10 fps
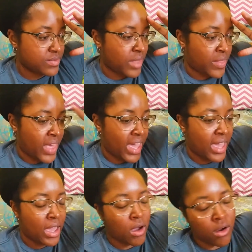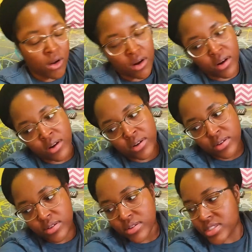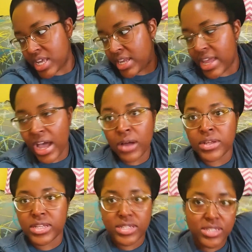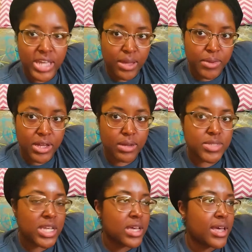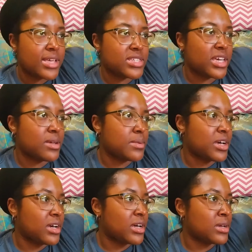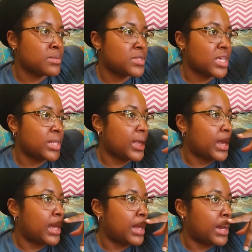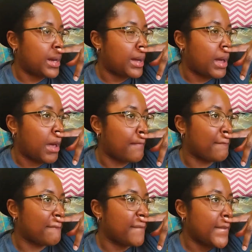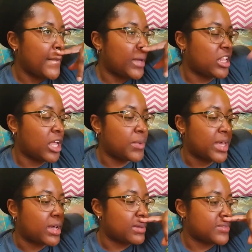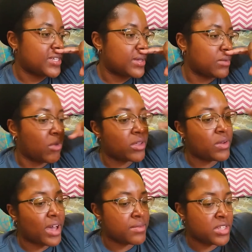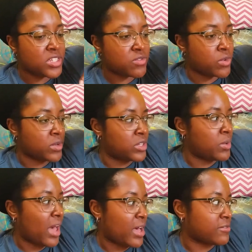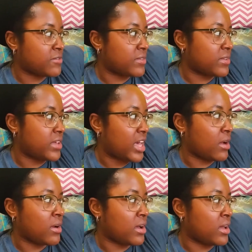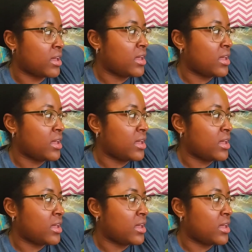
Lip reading: they are sitting down and then Sam comes. Sam comes and then Chloe comes. While you have these four, you have Kara,